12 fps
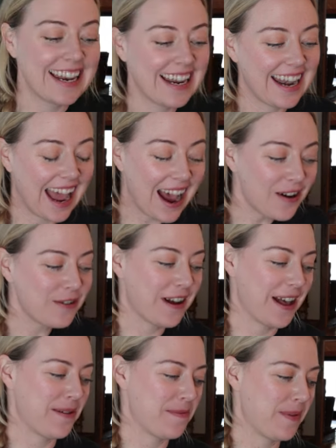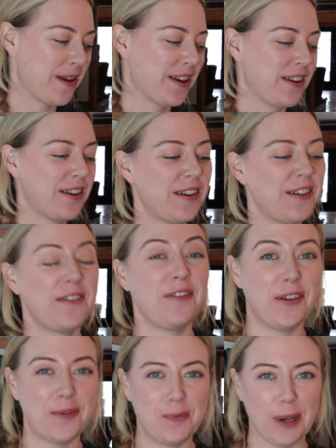Now up
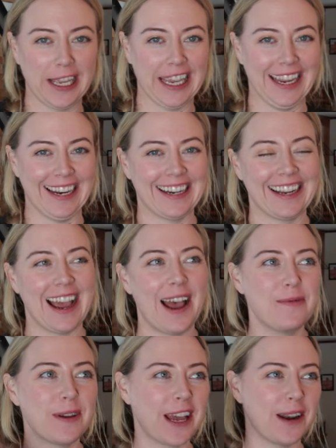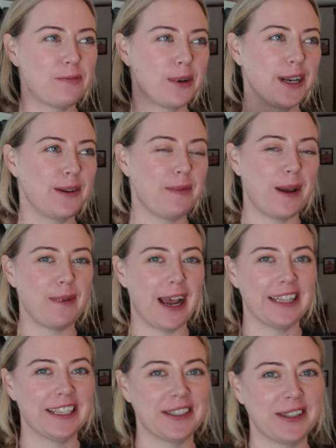for booking. I've been kind of putting in my
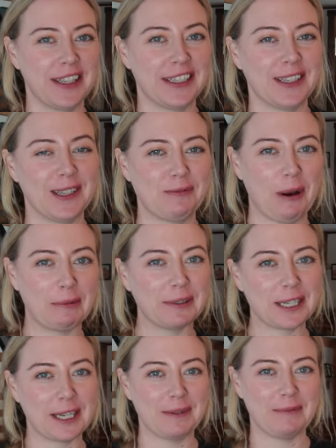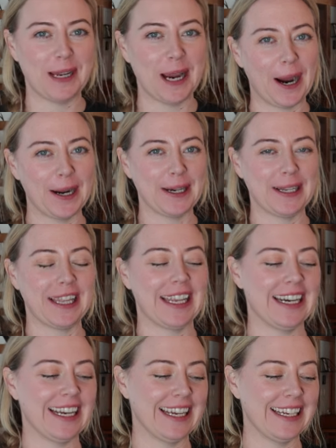mind that this is probably gonna be harder than
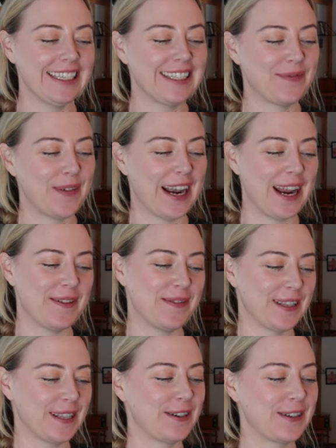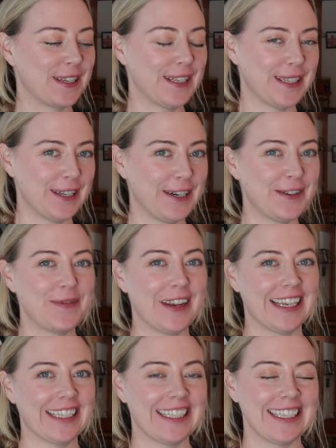it is, but I am a little concerned
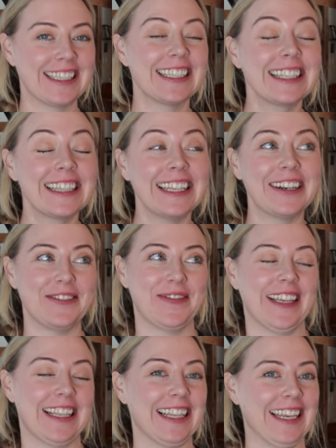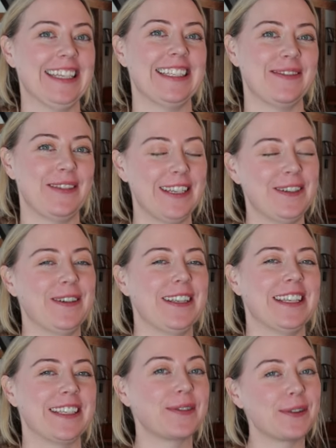because it's a little bit late to be doing
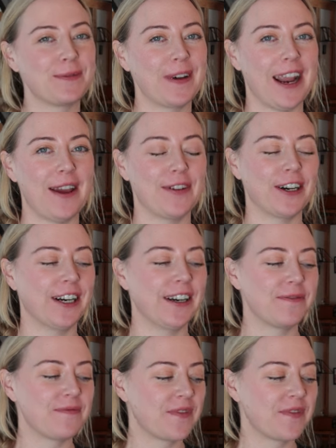this from what I've heard.